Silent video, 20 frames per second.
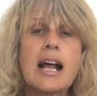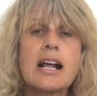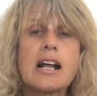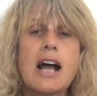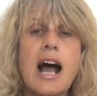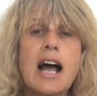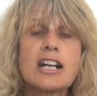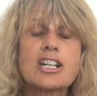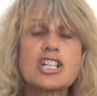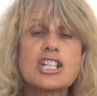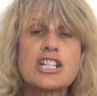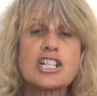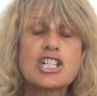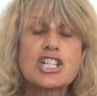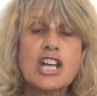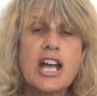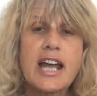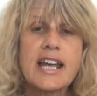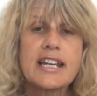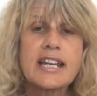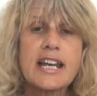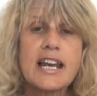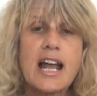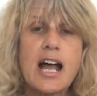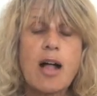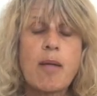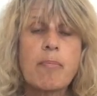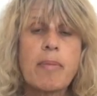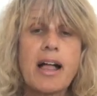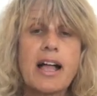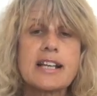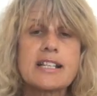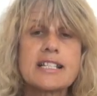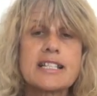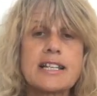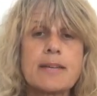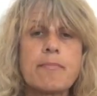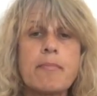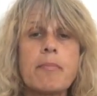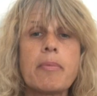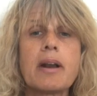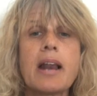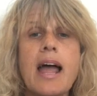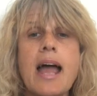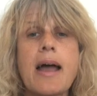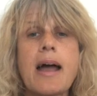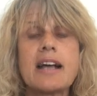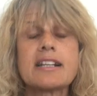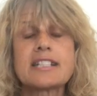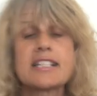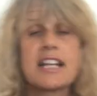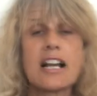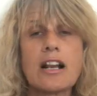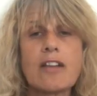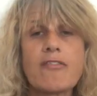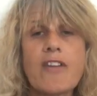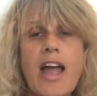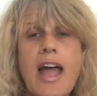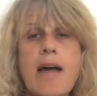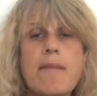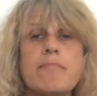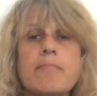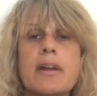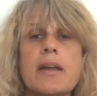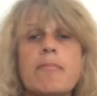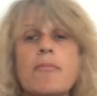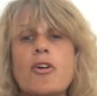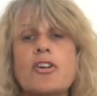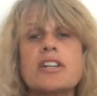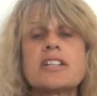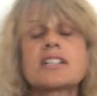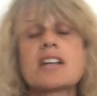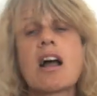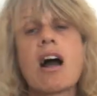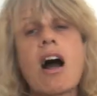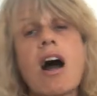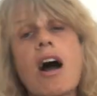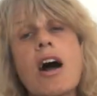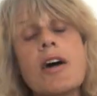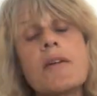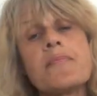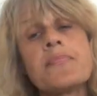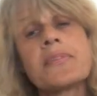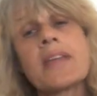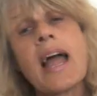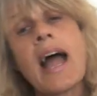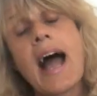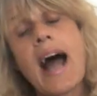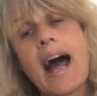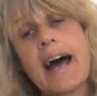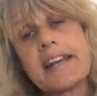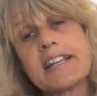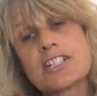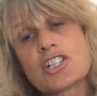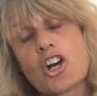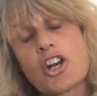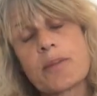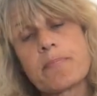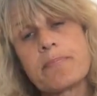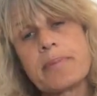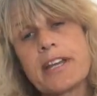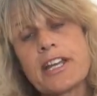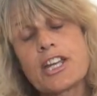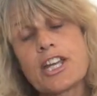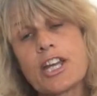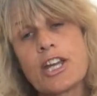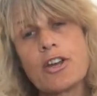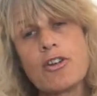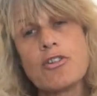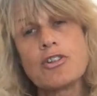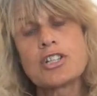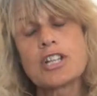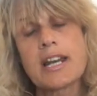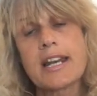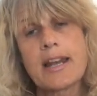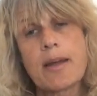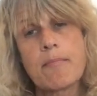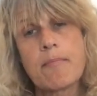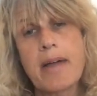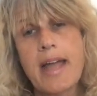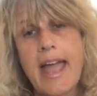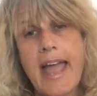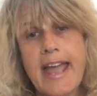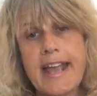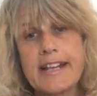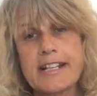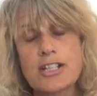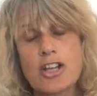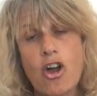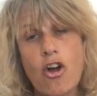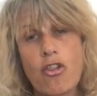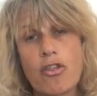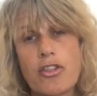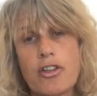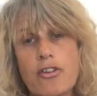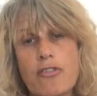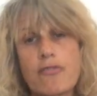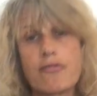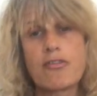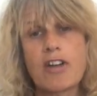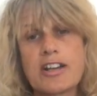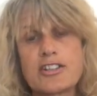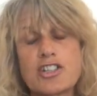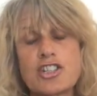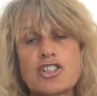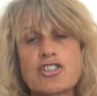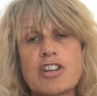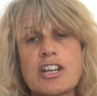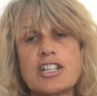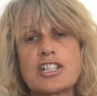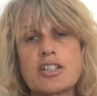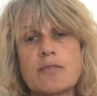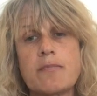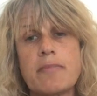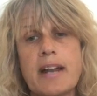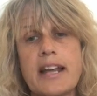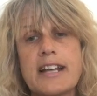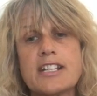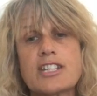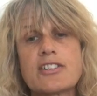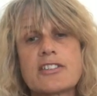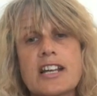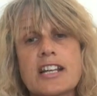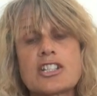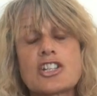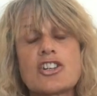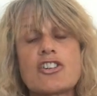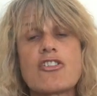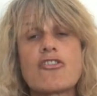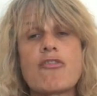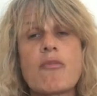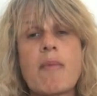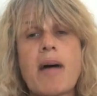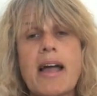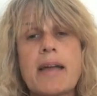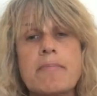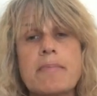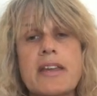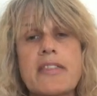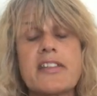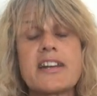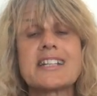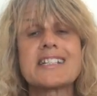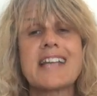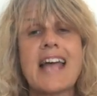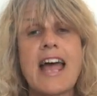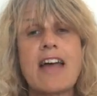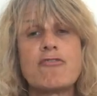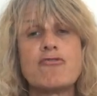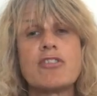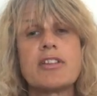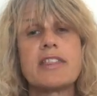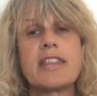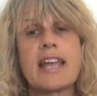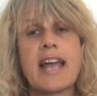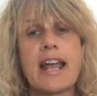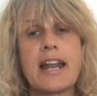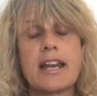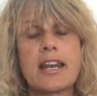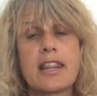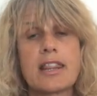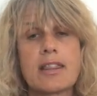actually shining up a silver emblem on his car, and it's got a big, huge number 8 on the registration plate. So that's going to remind me that it's Henry VIII.